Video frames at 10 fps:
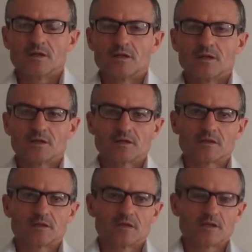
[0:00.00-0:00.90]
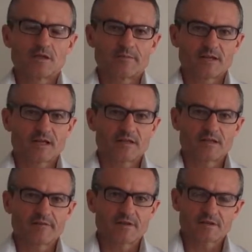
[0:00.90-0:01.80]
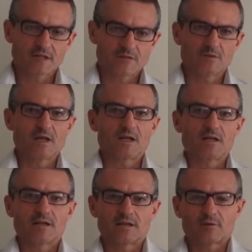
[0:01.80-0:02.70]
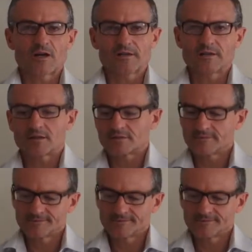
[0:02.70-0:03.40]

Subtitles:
and I'm an activist as well and a writer.